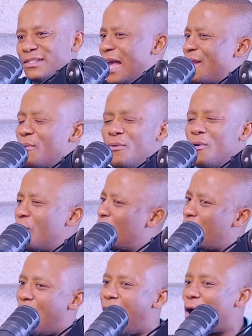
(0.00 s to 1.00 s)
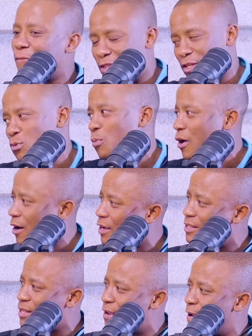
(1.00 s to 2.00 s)
I don't know how this
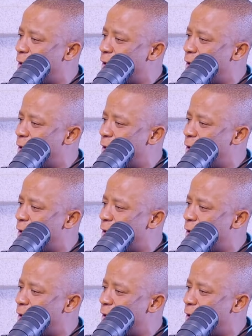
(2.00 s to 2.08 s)
works.